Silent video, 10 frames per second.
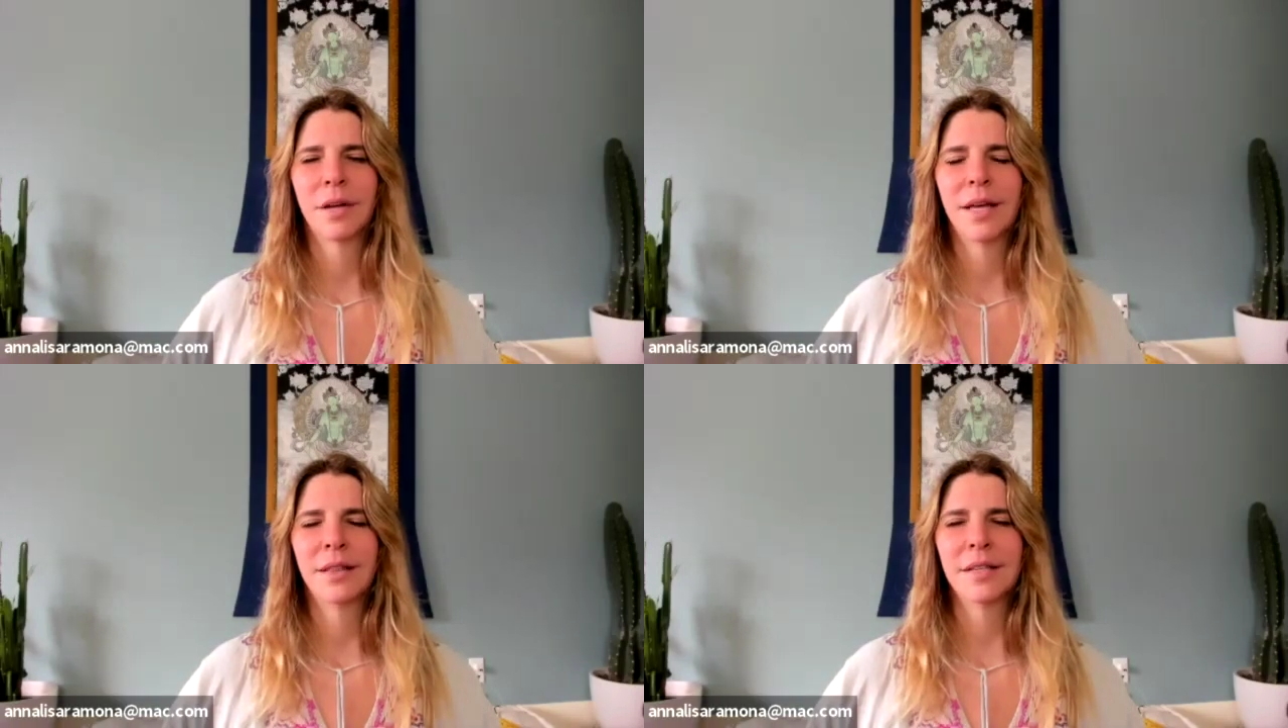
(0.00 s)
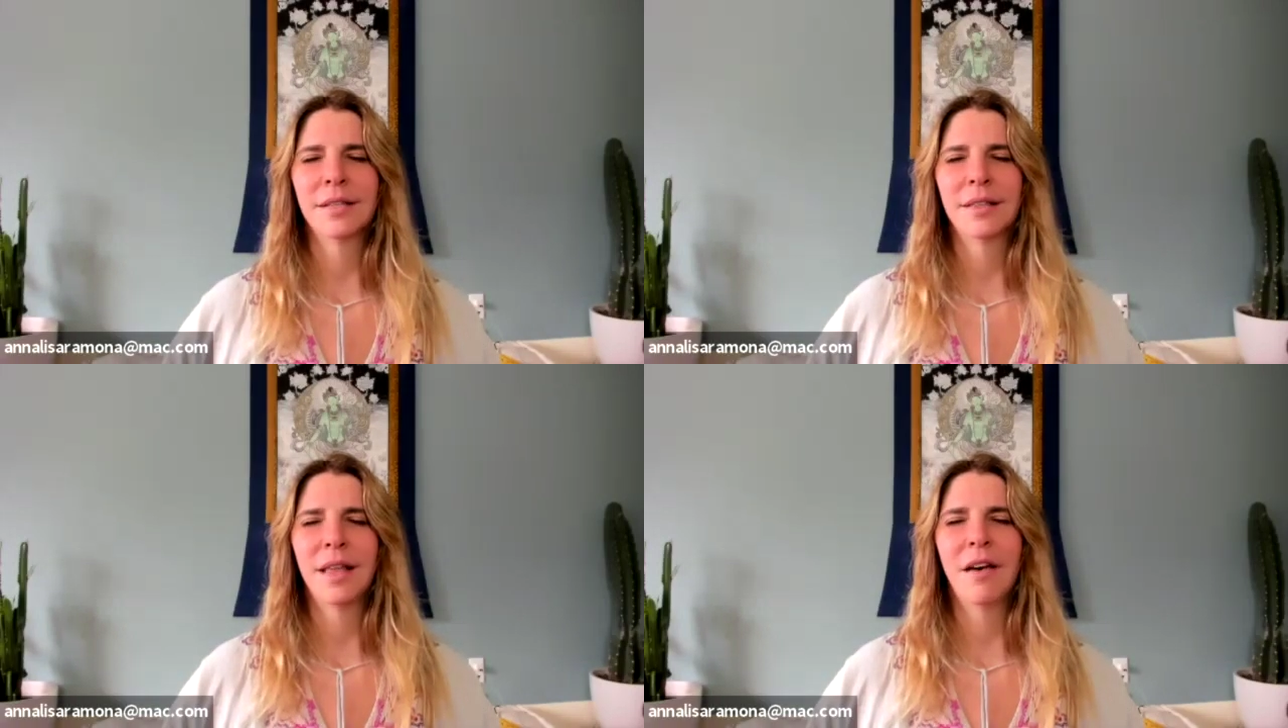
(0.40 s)
And
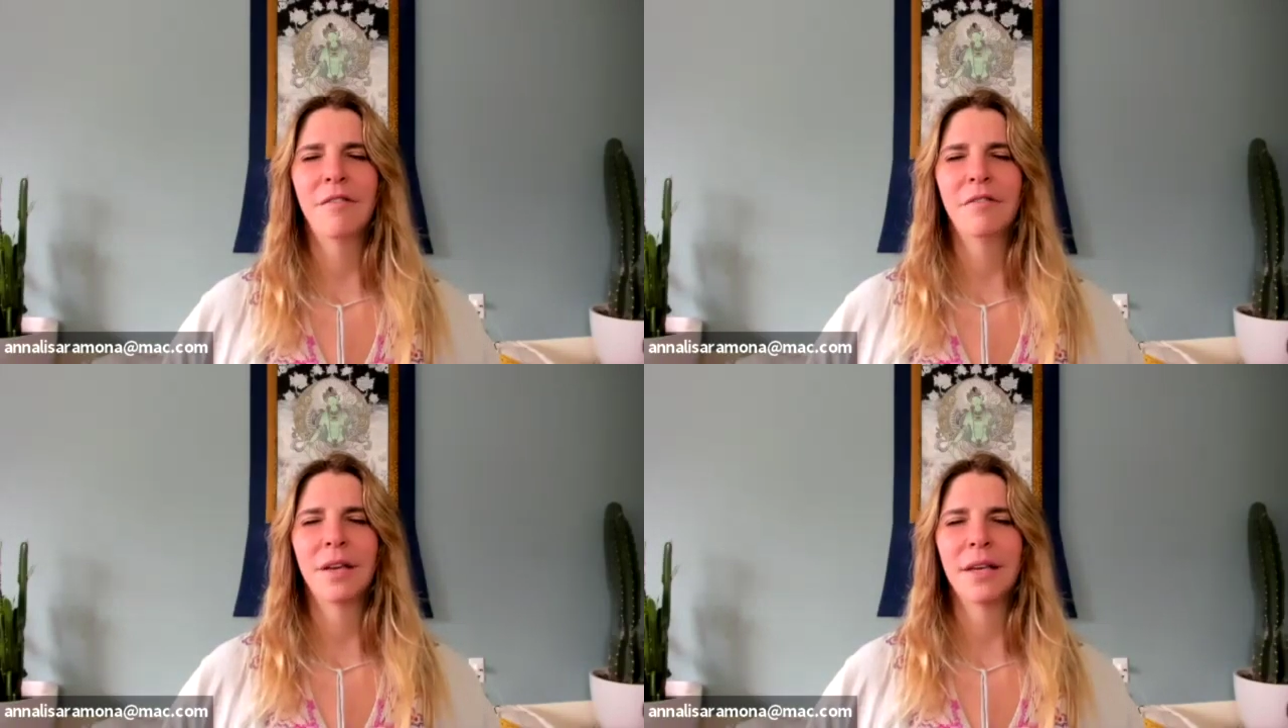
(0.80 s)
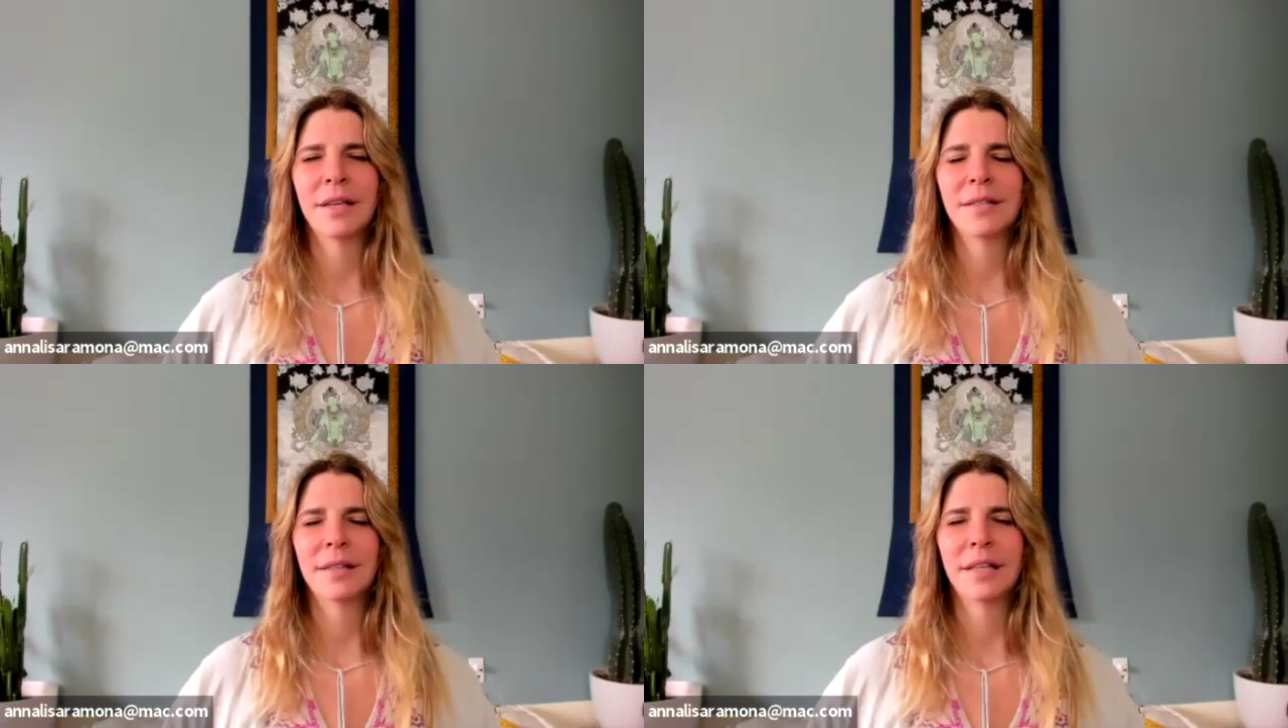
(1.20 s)
this love
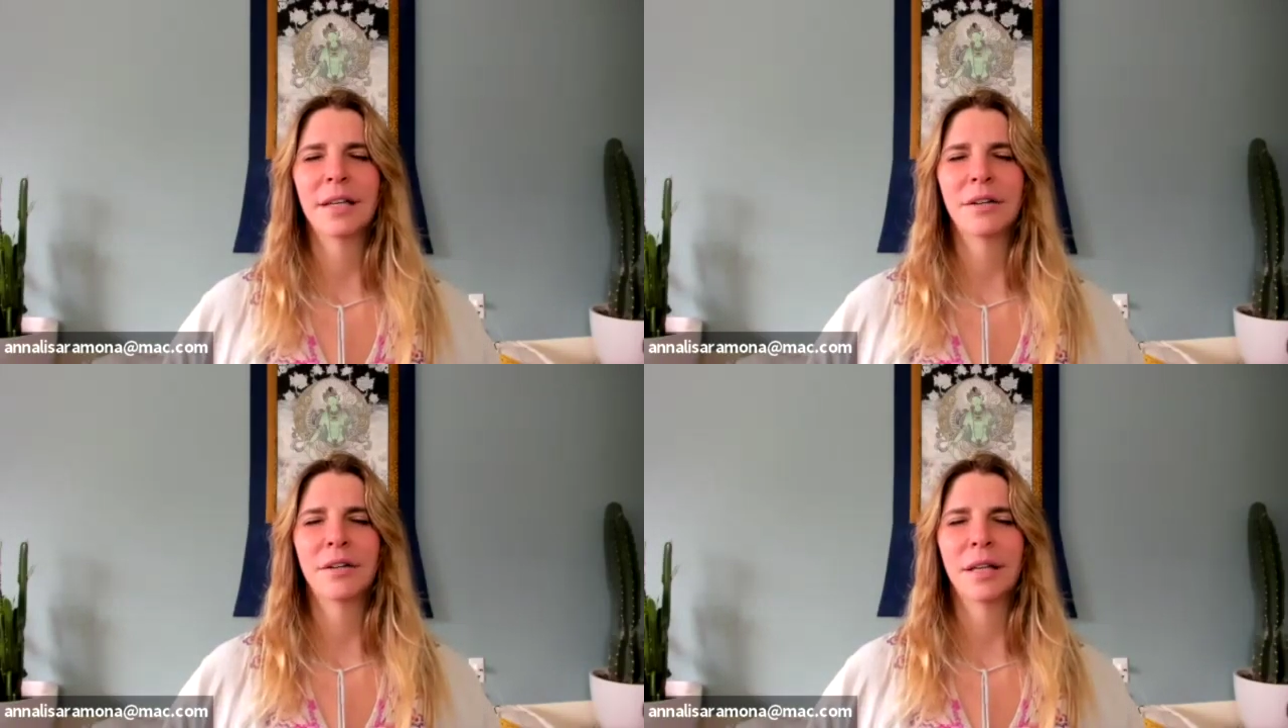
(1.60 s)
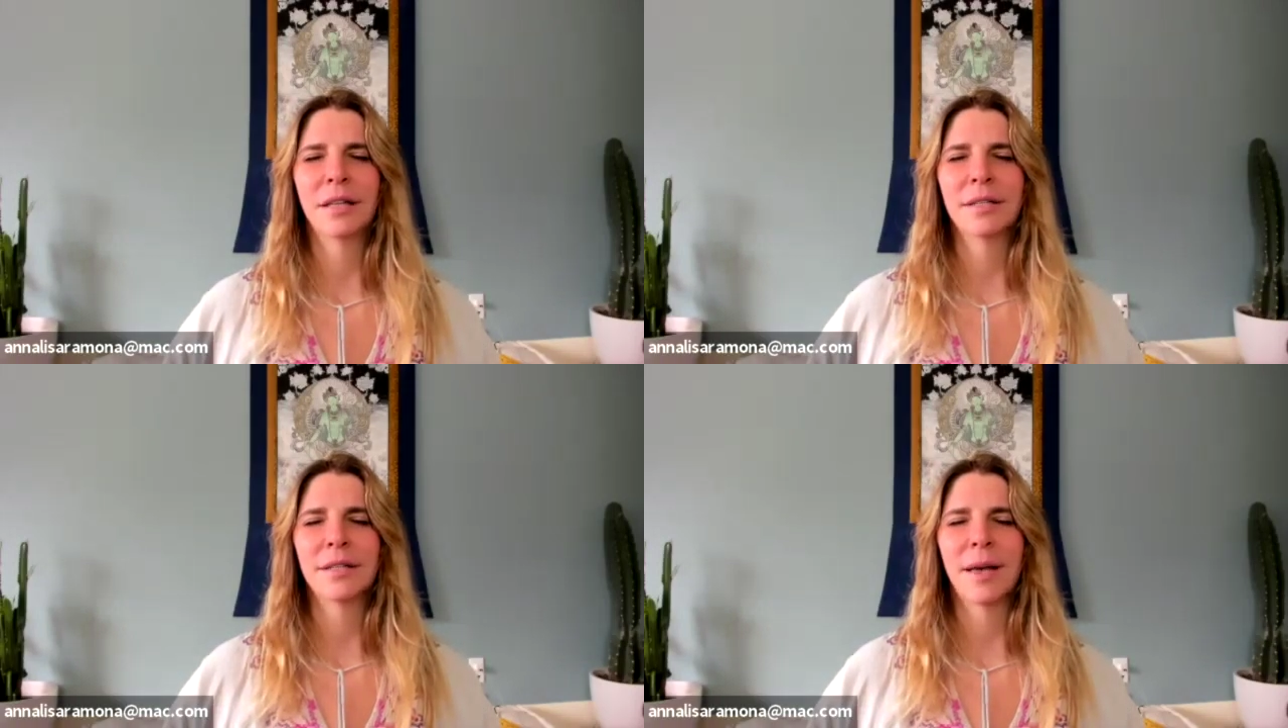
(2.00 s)
is literally
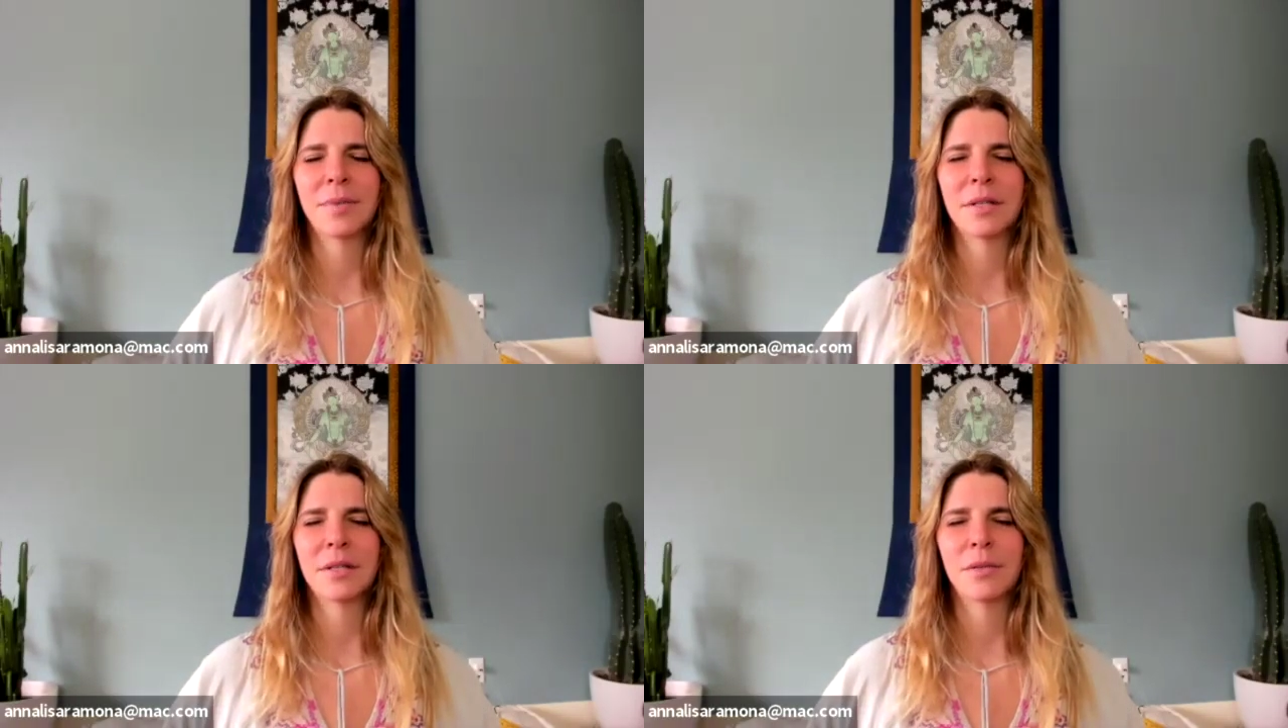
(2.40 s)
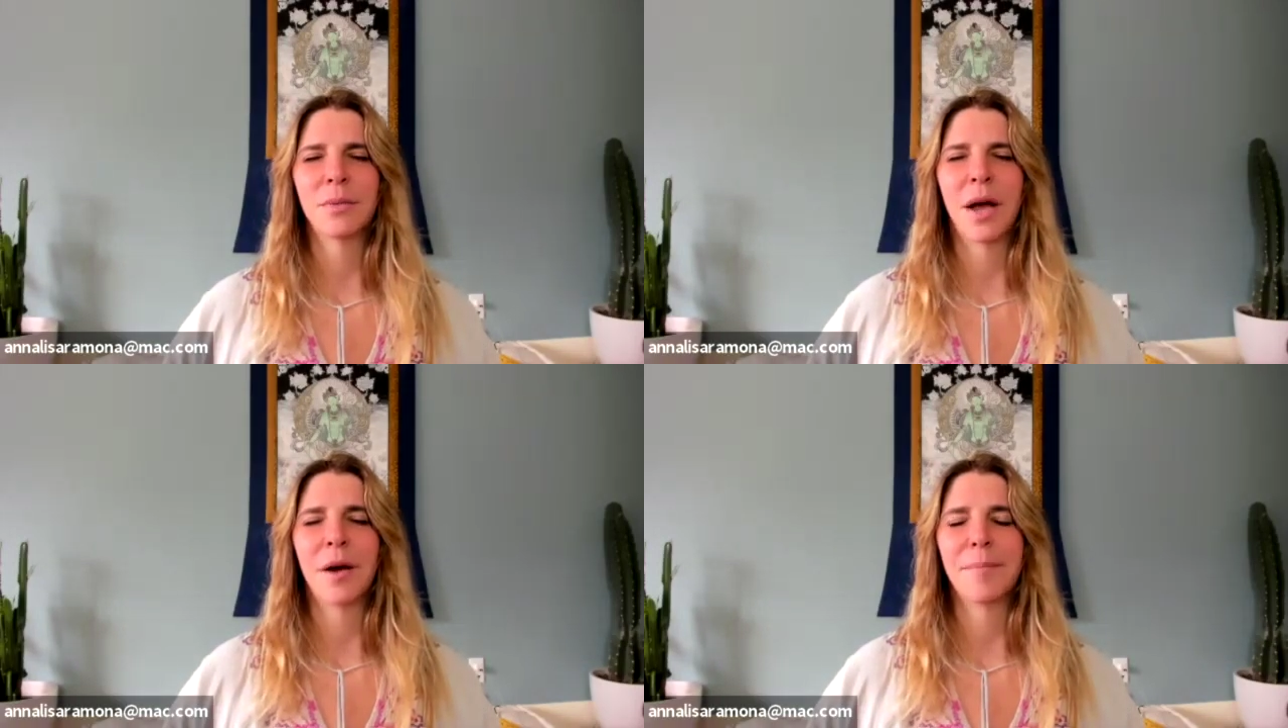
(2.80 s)
the substance
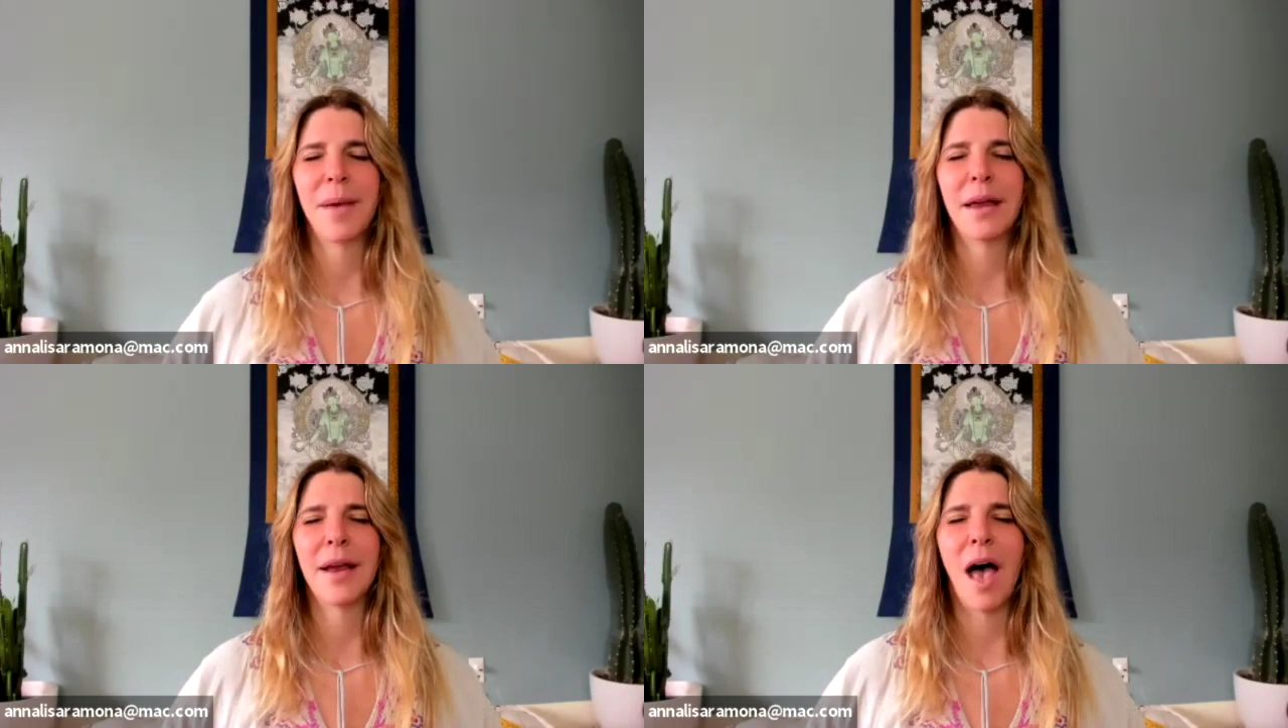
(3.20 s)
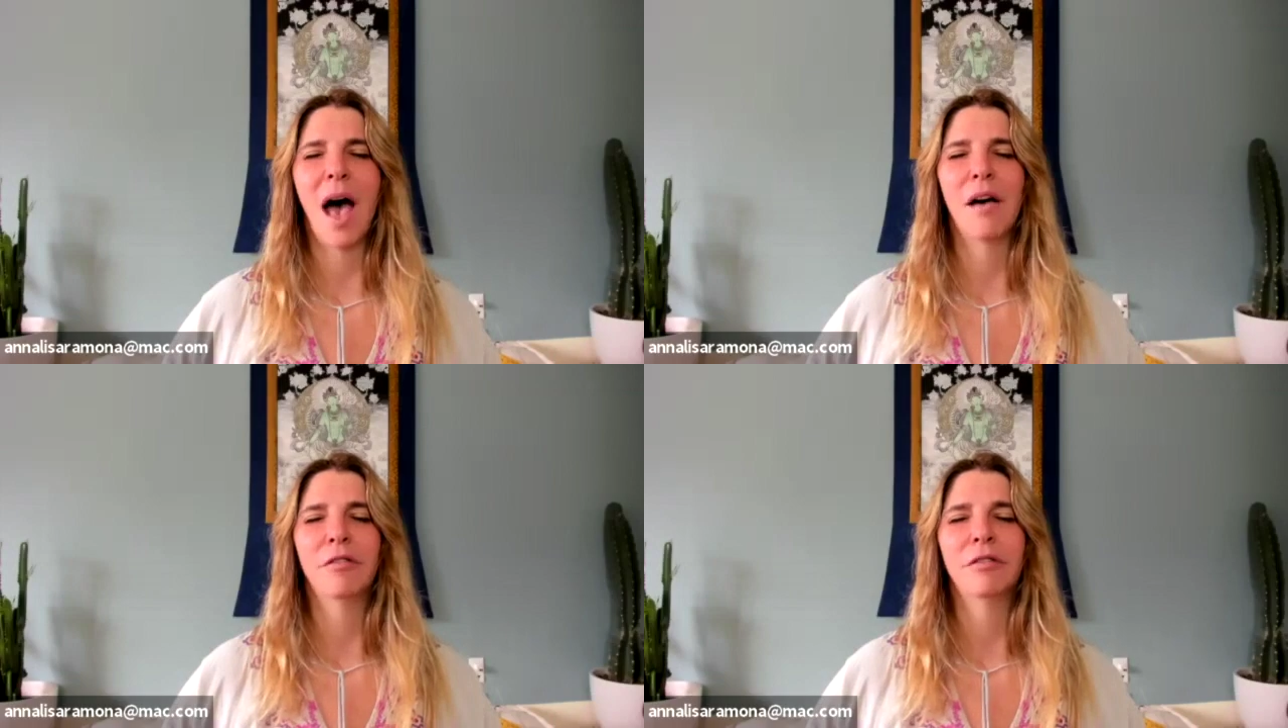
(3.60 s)
we are made
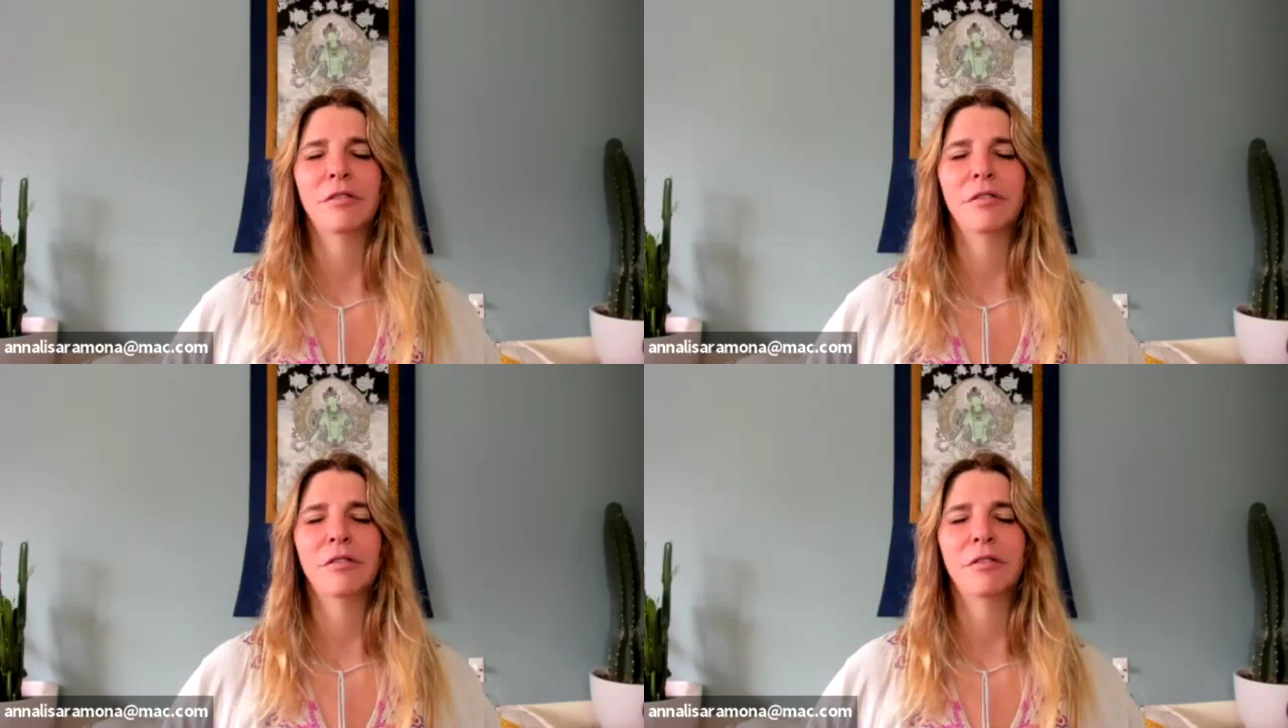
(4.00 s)
of.